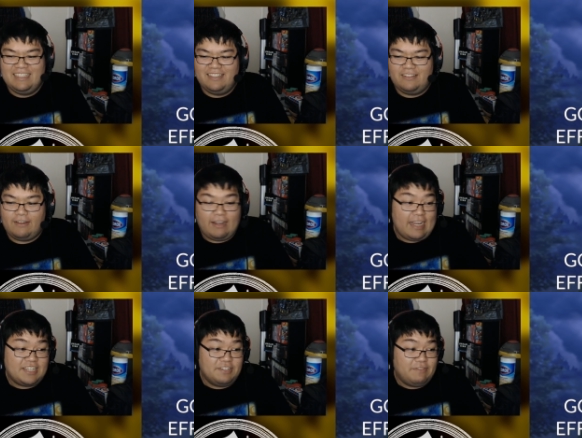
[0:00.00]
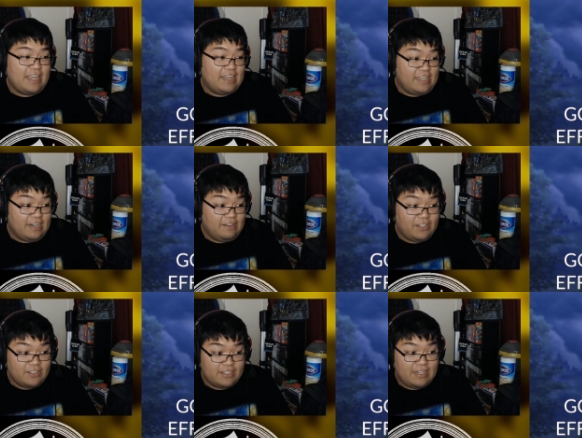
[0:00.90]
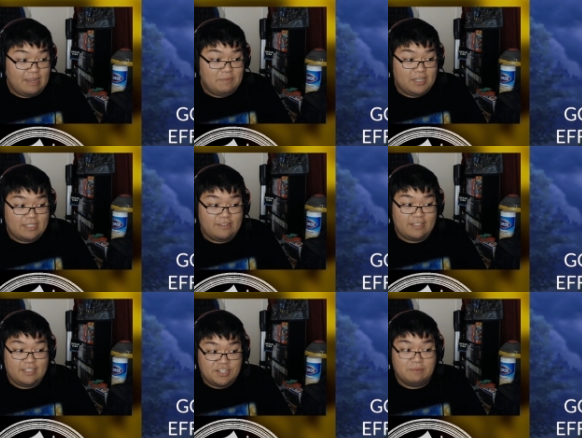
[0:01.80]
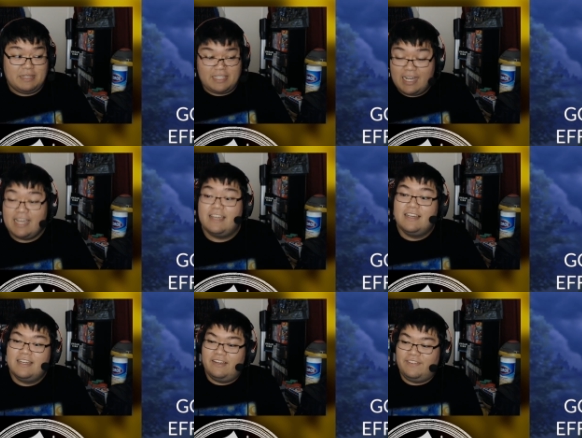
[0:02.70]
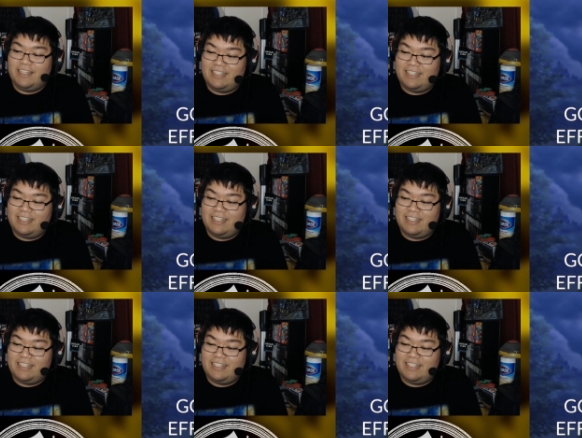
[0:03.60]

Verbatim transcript: well, actually, we can't get any closer than that because that was a legitimate tie. But...